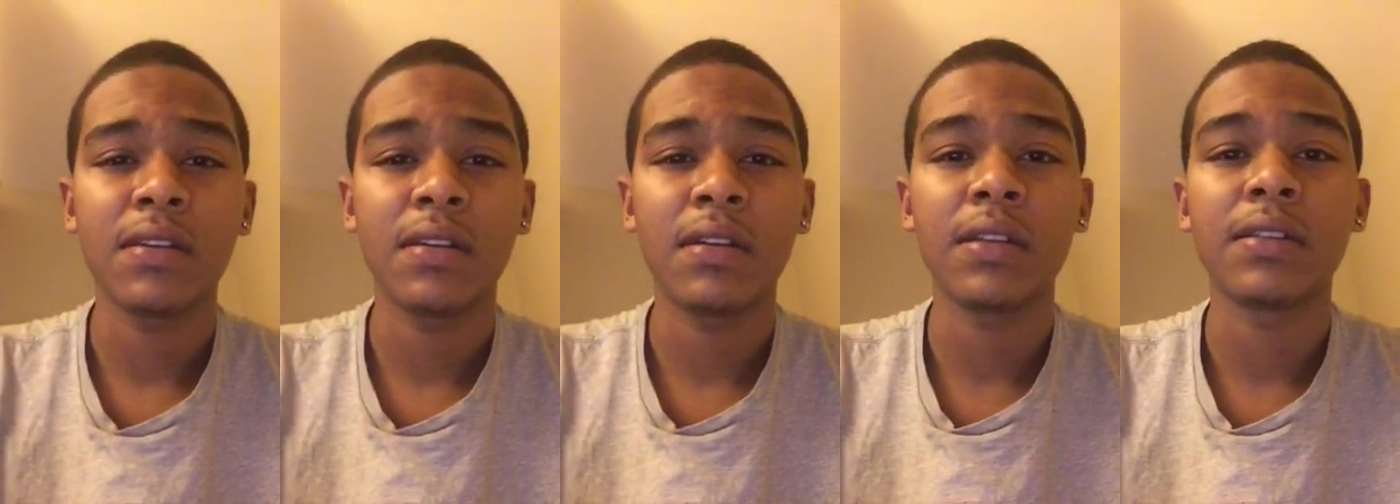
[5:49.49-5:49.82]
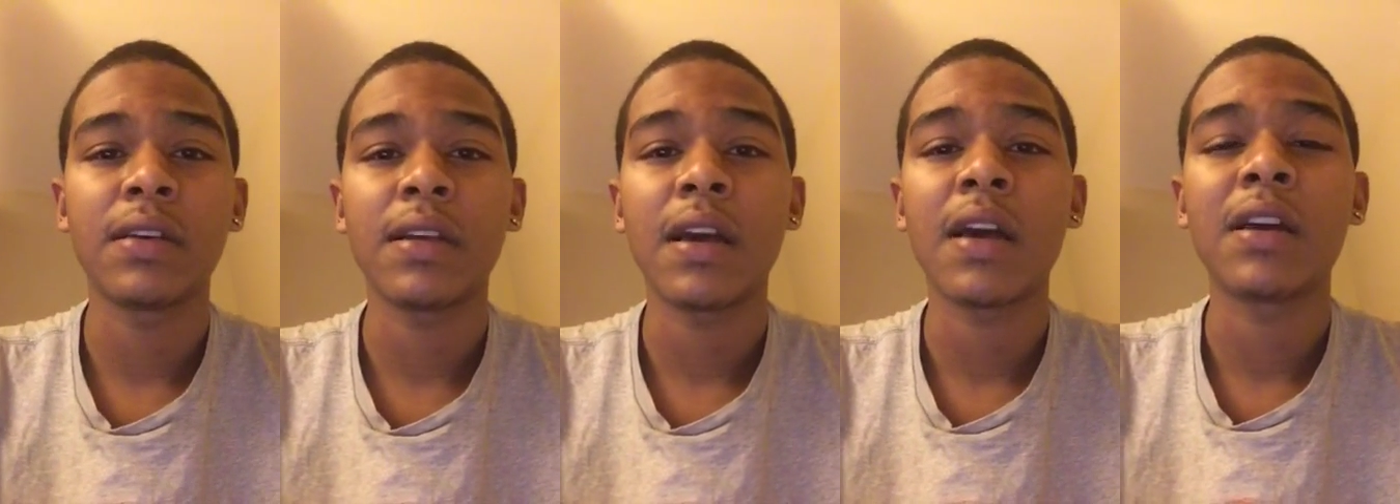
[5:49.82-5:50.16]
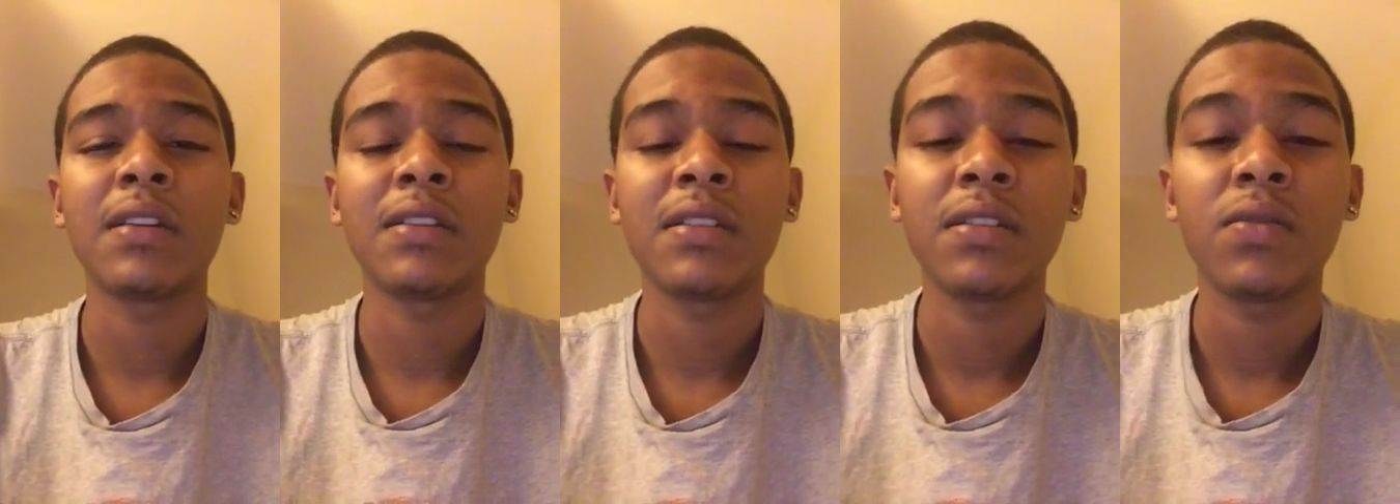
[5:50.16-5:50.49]
Because like
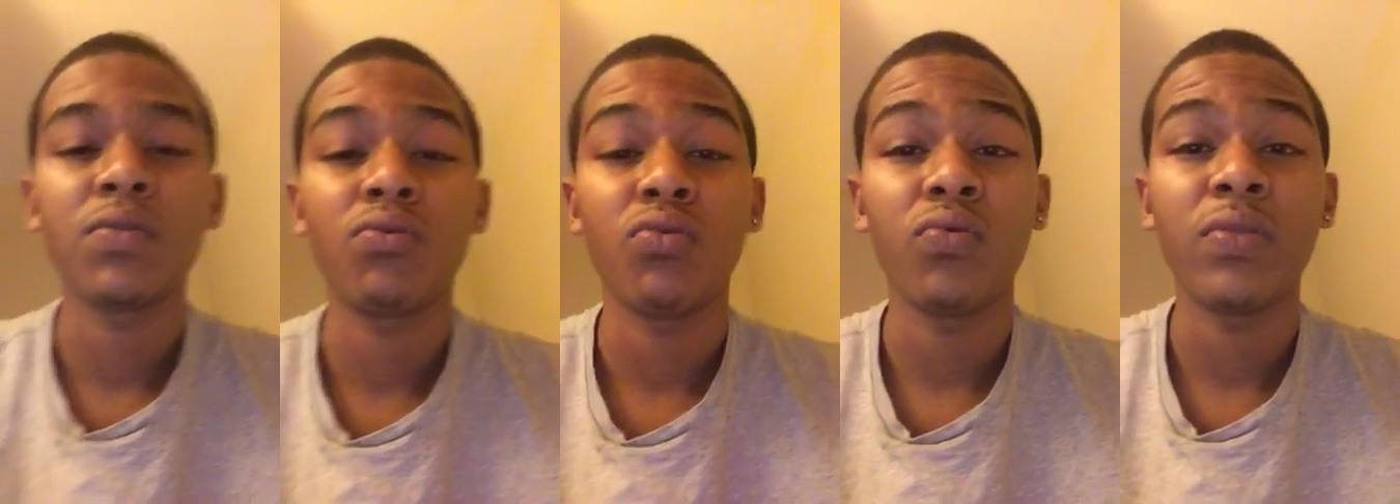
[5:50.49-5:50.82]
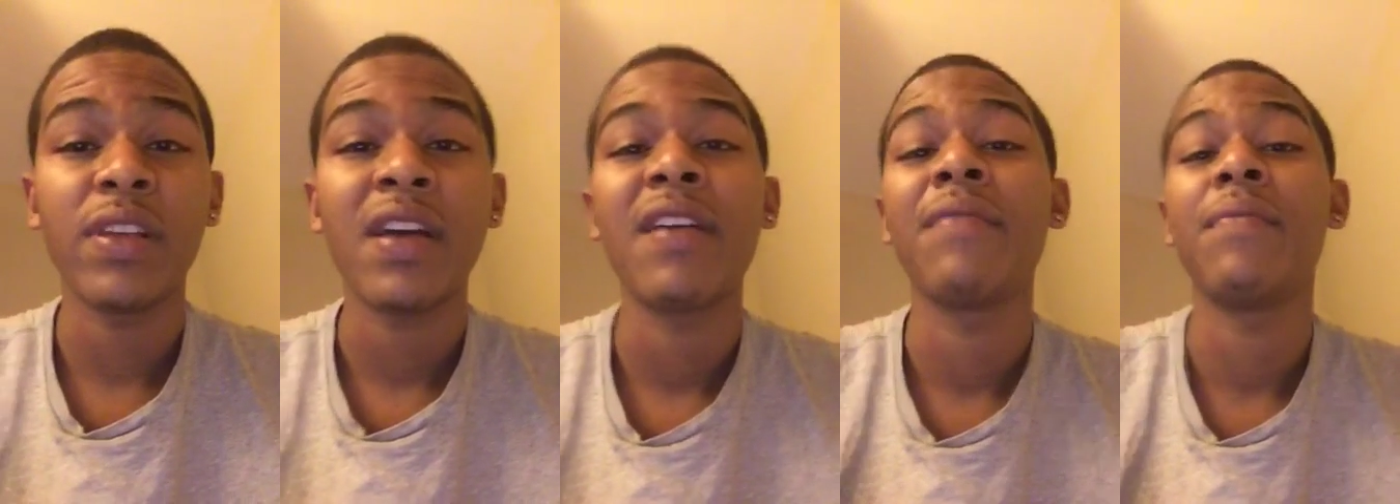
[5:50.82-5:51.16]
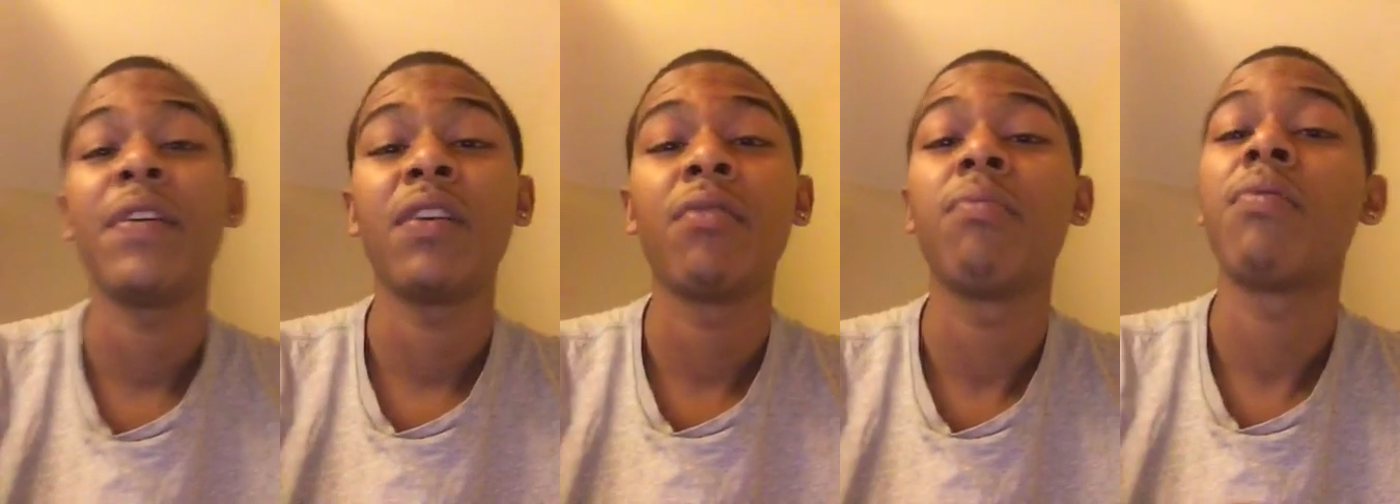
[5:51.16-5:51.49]
honestly, we have
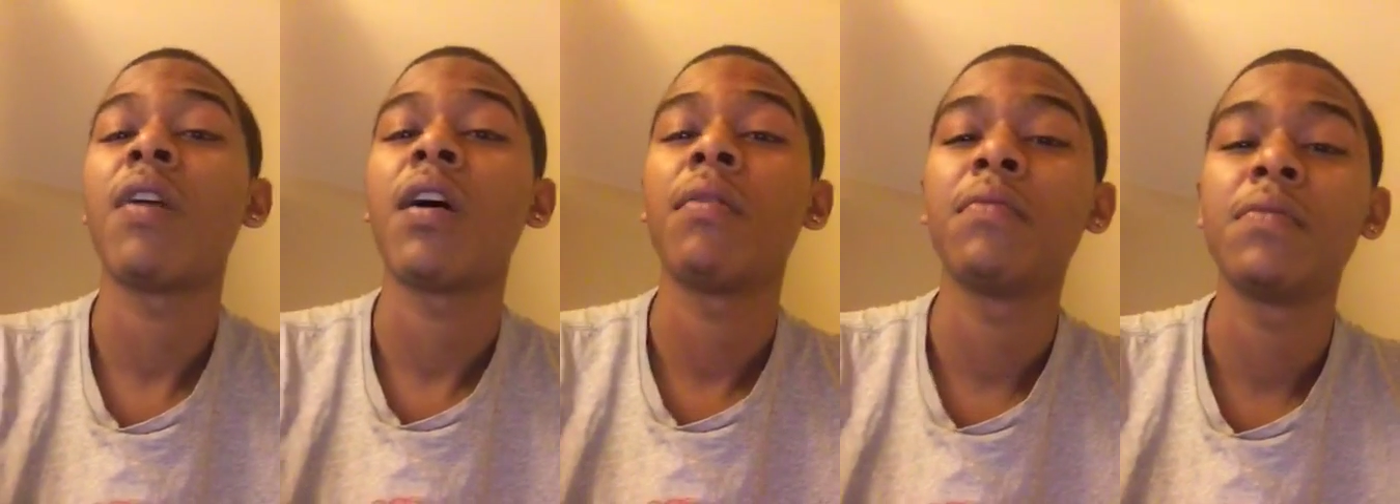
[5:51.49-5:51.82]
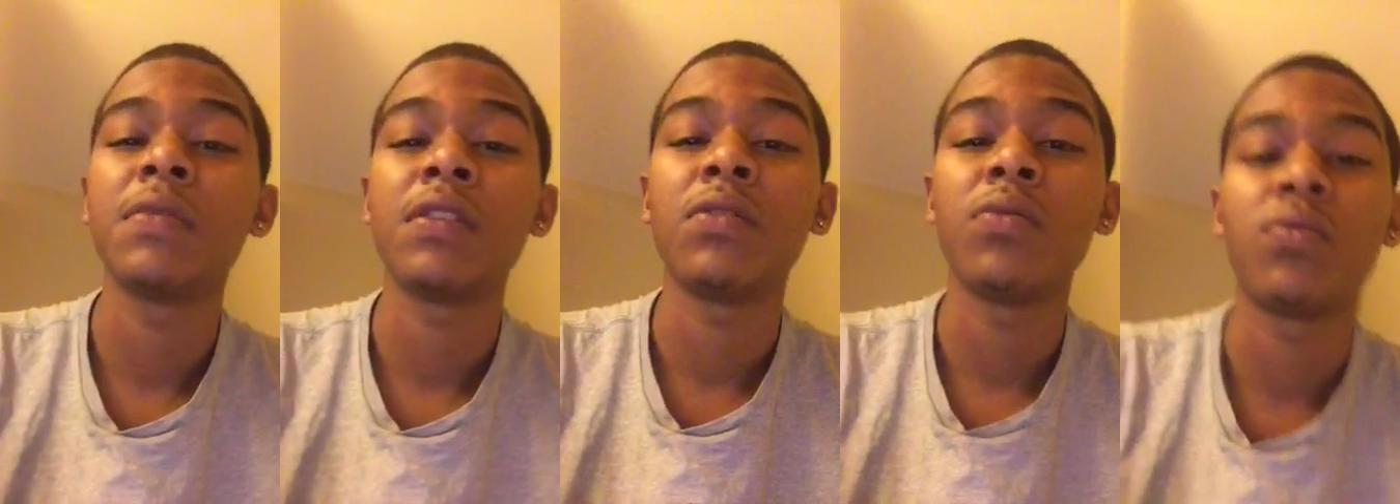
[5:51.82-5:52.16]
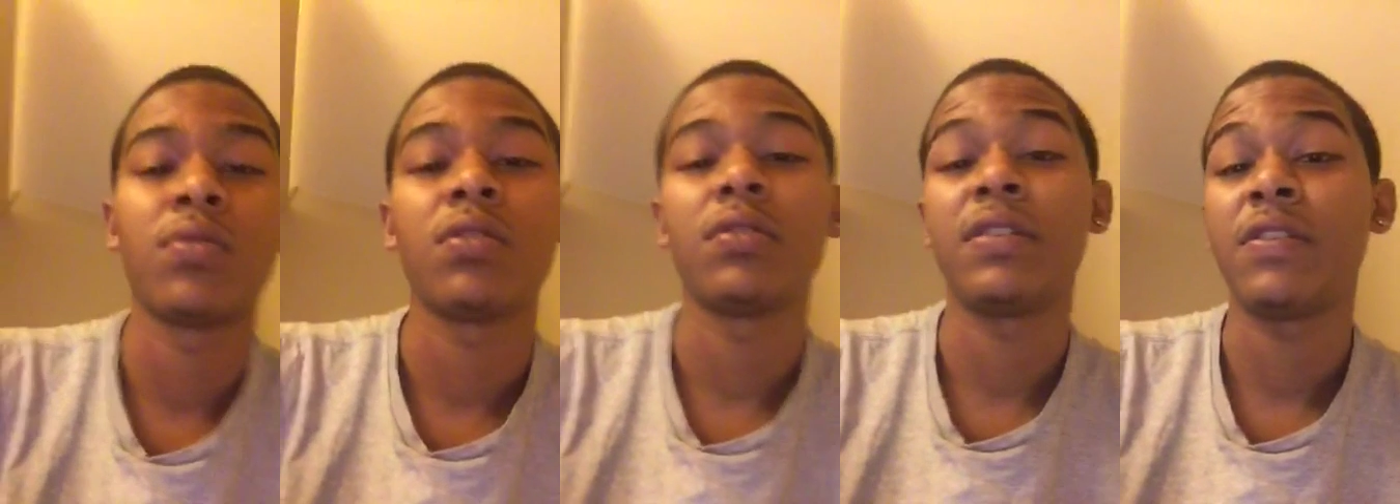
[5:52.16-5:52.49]
bigger problems in the
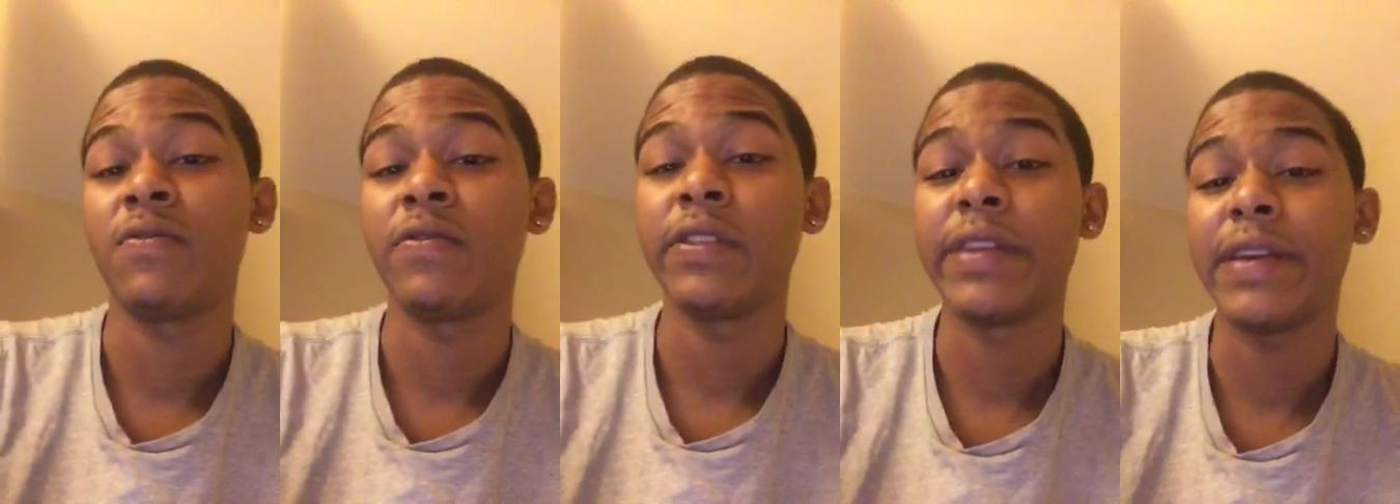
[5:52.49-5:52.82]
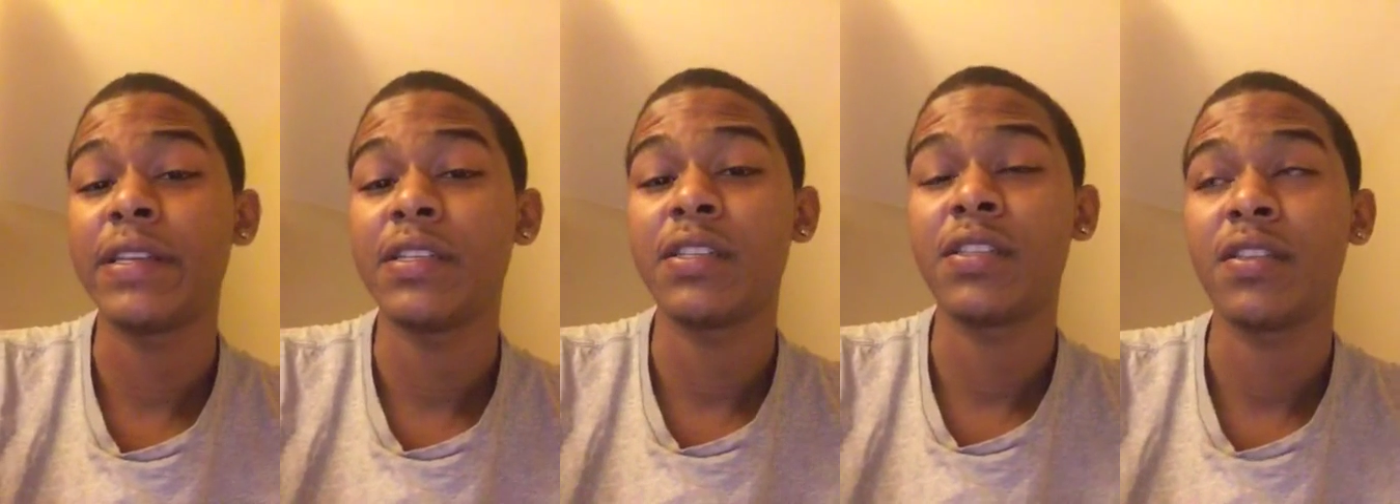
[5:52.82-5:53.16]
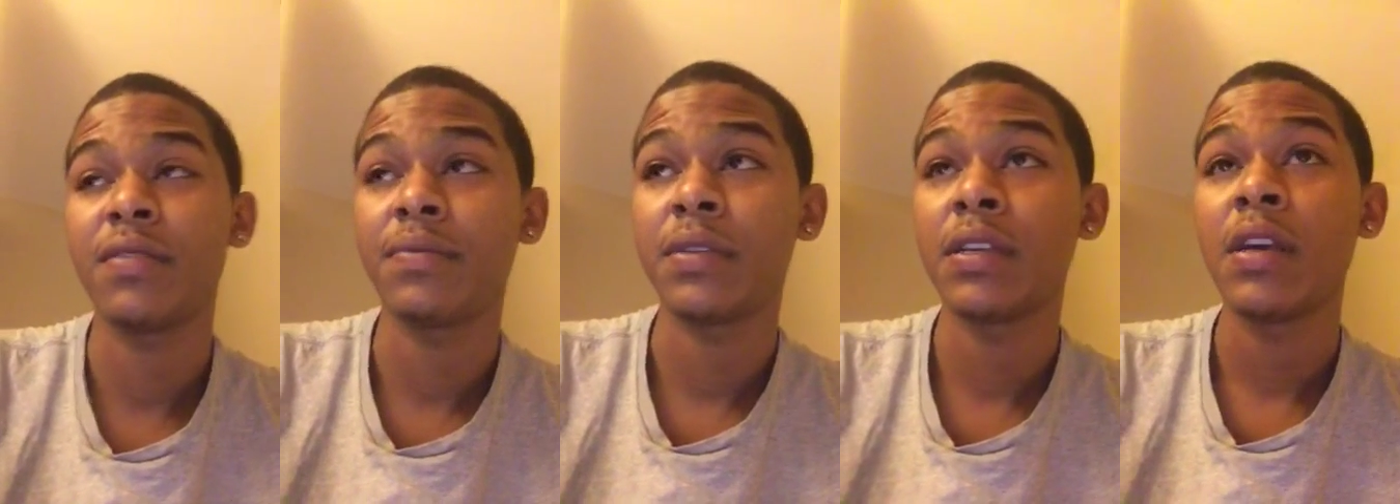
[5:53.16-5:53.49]
world than
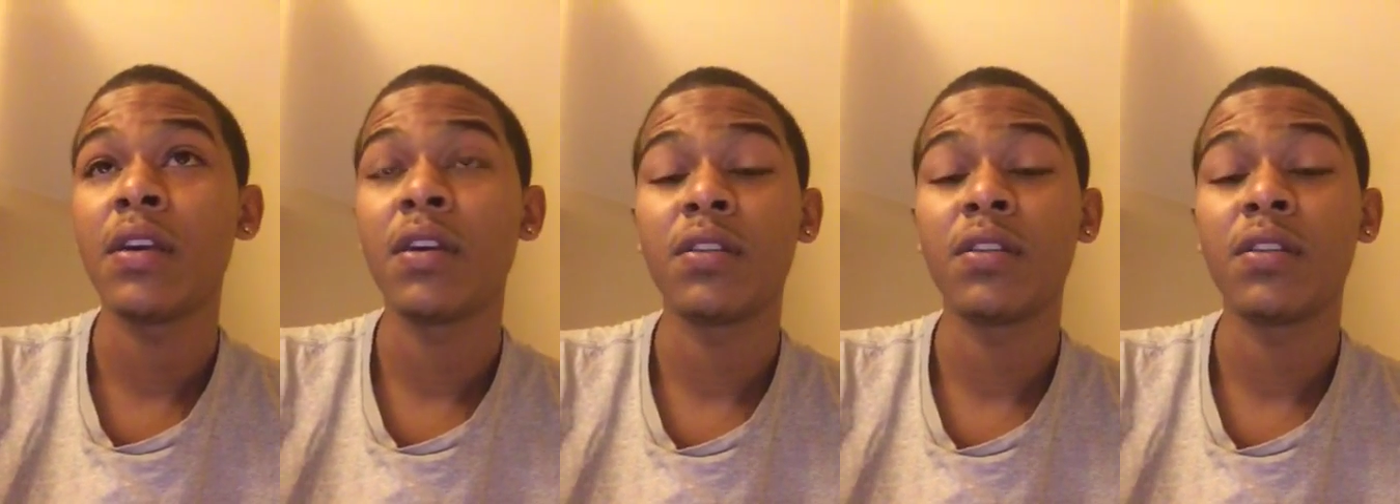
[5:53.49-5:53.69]
relationships